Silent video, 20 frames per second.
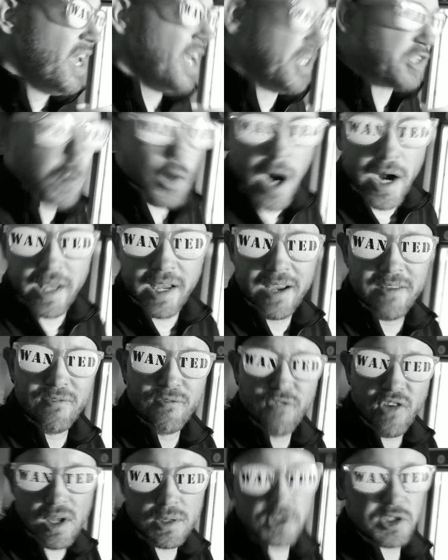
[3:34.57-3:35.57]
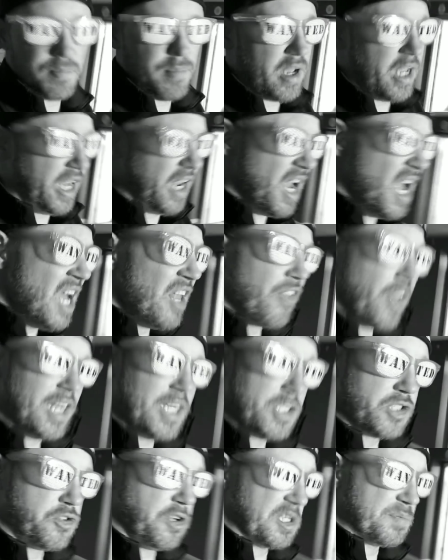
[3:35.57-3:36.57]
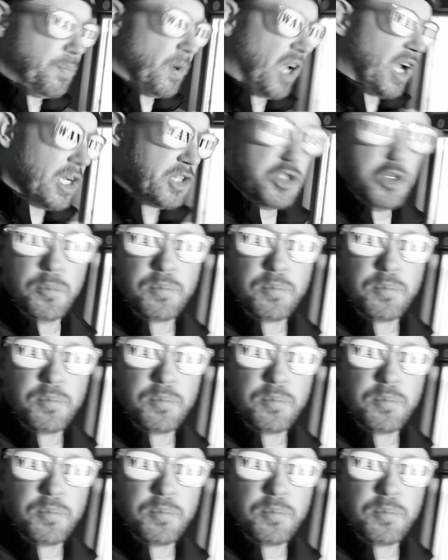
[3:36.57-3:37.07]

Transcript: and try to convince me that it's just because